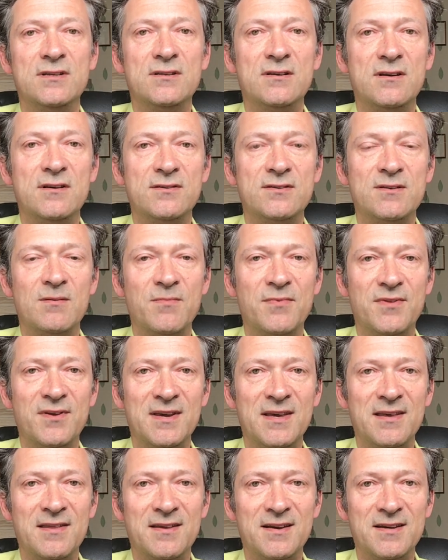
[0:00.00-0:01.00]
it's
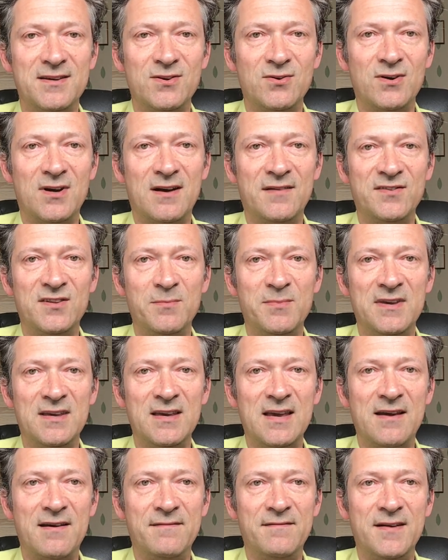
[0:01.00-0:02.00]
something that you have to
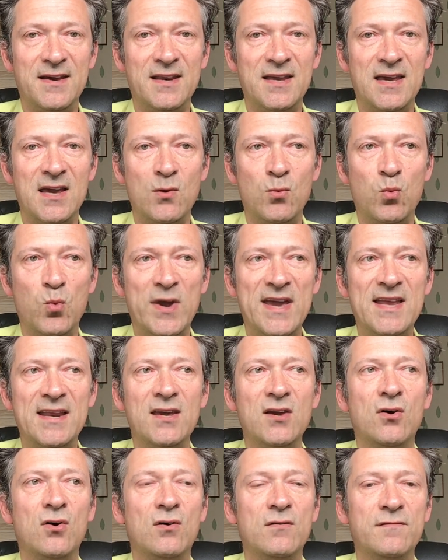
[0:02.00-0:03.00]
be very
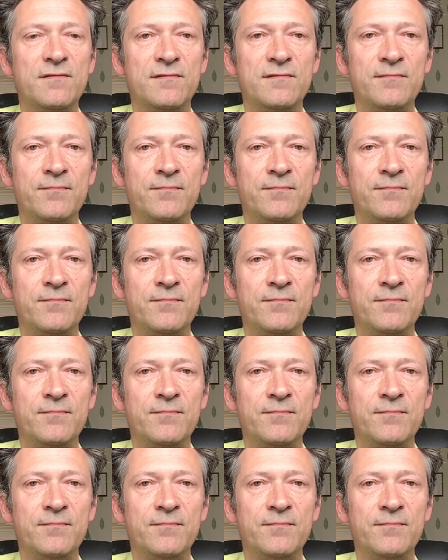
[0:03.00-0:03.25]
wary of.